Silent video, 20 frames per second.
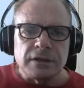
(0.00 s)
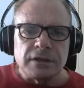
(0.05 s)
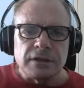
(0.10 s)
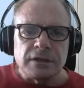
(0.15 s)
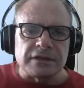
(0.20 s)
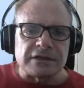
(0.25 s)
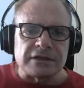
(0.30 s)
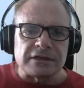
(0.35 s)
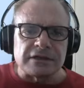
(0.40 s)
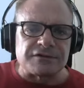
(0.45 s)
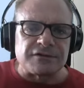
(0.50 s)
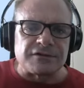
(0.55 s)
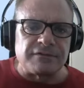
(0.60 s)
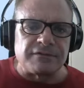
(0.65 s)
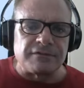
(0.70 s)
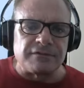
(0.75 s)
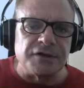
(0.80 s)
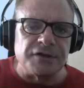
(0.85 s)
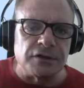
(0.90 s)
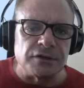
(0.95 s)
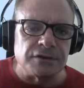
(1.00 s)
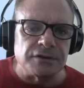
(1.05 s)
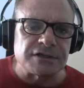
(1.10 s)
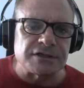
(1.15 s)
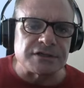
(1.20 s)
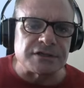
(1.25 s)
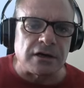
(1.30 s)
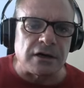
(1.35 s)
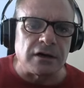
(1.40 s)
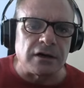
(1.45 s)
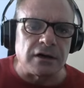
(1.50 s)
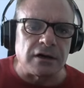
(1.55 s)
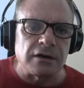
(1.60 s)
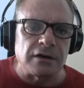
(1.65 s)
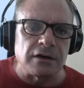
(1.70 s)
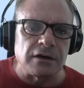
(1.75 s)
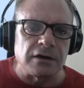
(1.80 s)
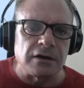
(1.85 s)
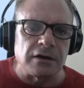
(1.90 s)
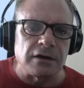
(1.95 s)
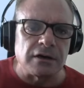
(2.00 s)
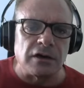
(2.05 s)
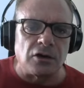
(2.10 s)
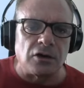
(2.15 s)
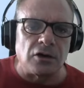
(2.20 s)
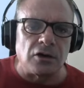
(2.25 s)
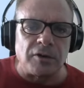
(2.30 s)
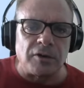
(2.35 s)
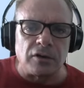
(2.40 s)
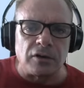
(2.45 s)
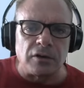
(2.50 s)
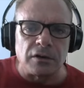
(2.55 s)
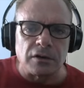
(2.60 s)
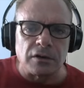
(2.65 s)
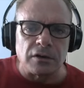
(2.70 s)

This is from Philstar Global.